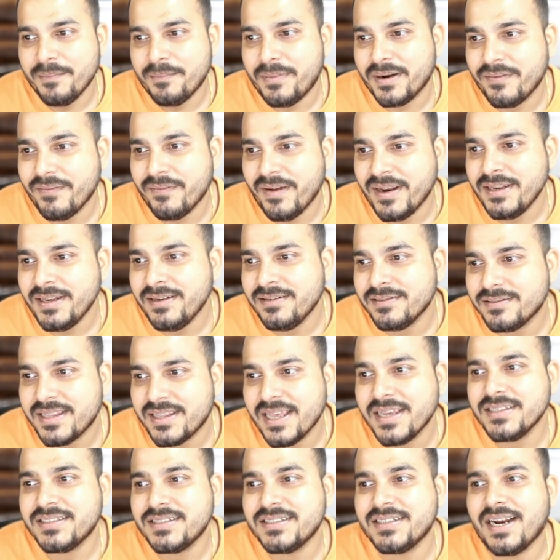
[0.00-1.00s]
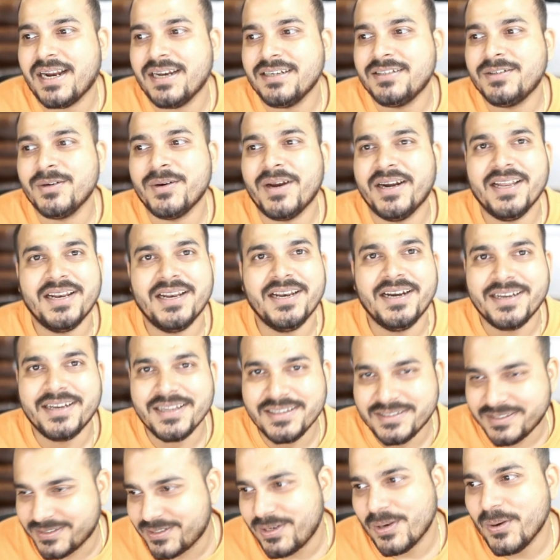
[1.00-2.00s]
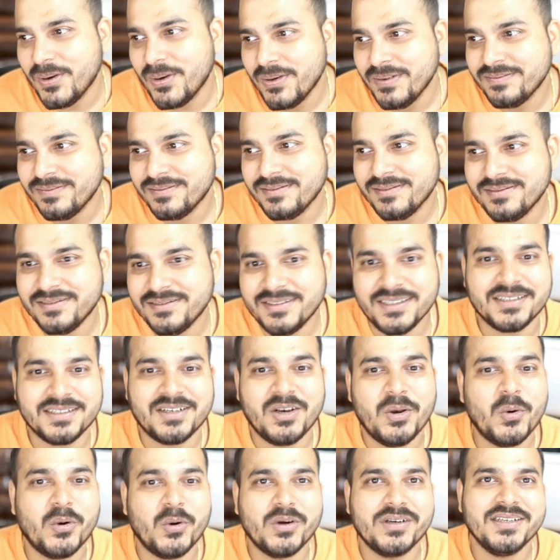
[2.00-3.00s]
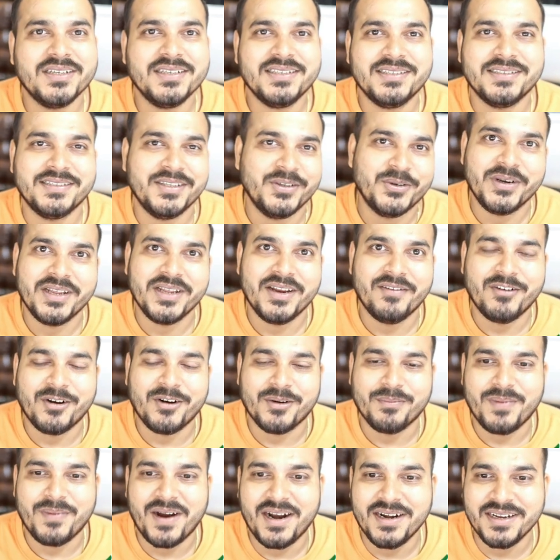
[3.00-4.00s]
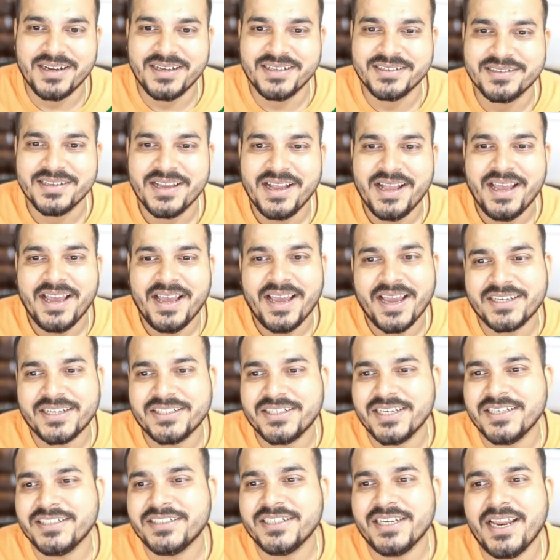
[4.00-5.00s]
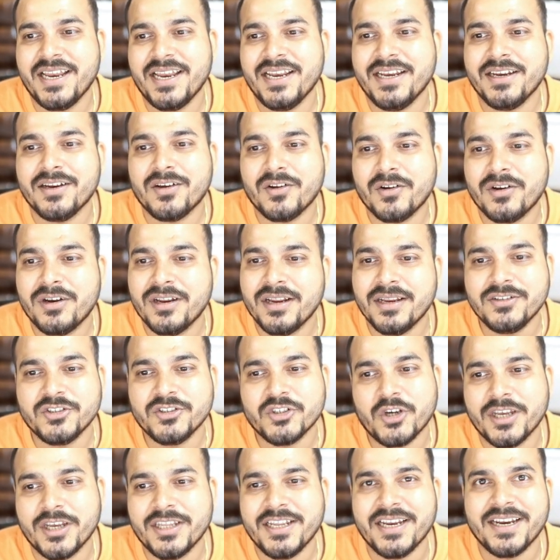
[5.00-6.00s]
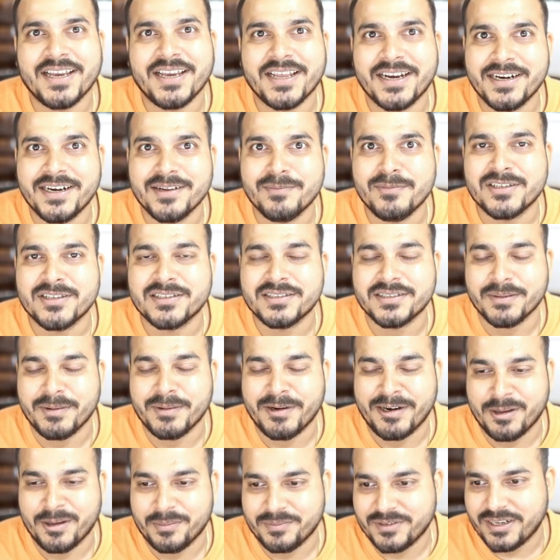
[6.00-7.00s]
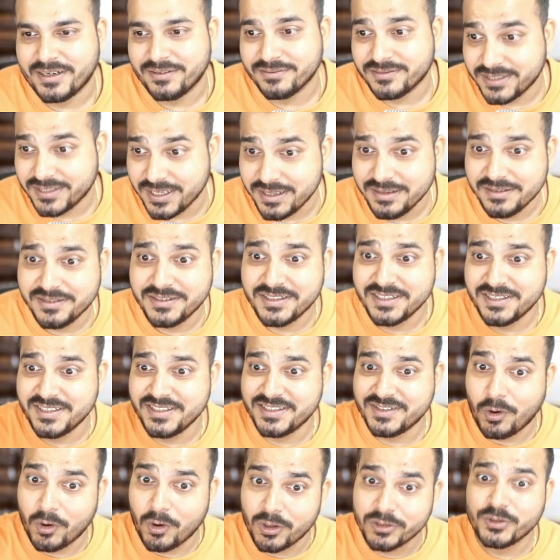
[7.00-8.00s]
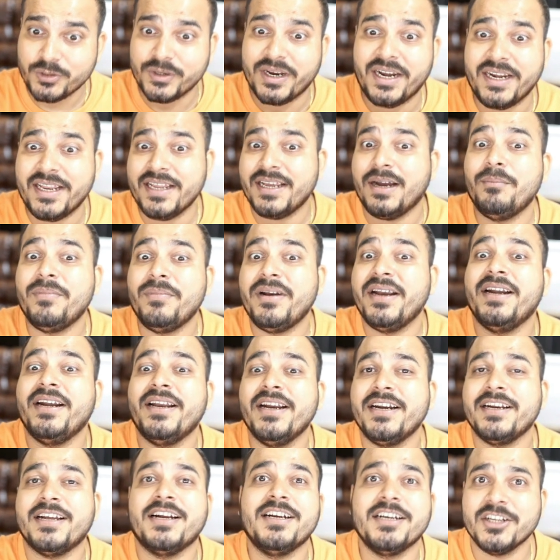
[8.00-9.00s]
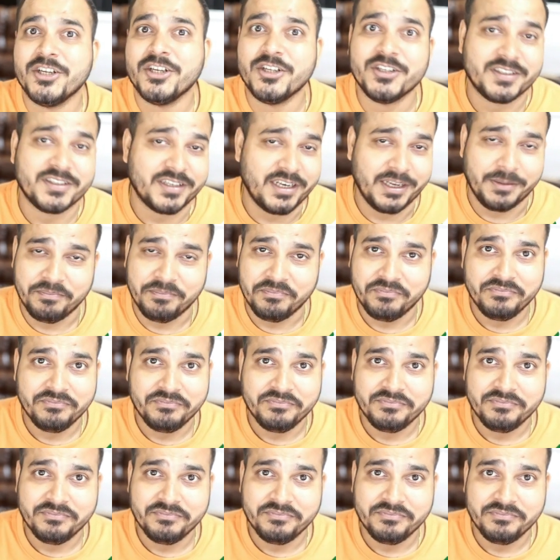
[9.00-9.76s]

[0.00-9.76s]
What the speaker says: But when things starts to get a little slow, just load this cudf.pandas extension and enjoy the incredible speed ups. And since this is also getting updated continuously,